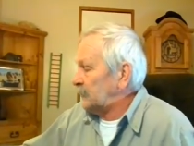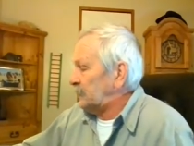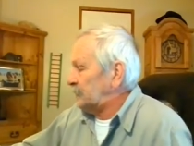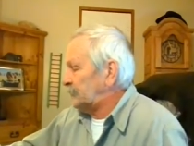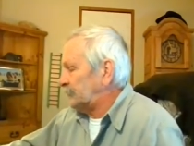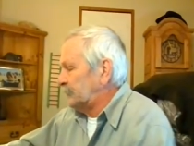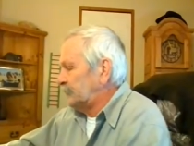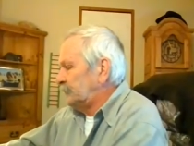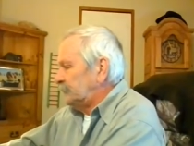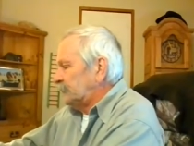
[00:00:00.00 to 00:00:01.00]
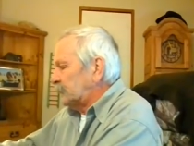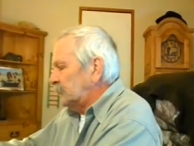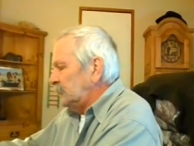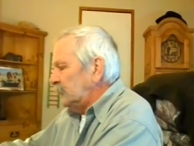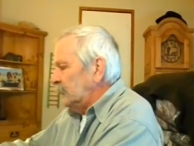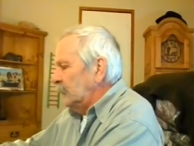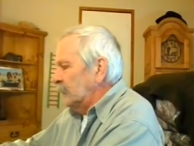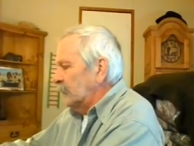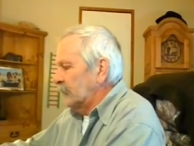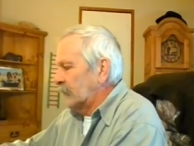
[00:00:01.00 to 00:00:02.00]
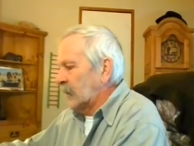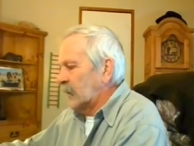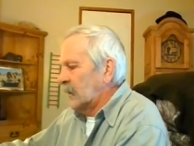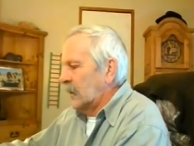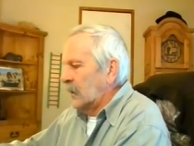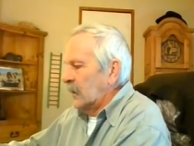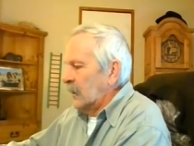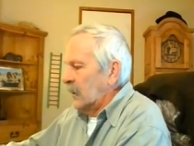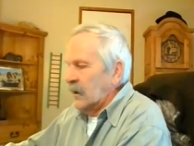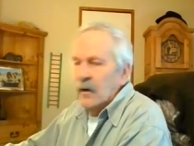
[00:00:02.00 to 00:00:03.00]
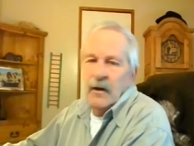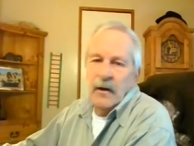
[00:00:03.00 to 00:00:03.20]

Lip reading: (silence)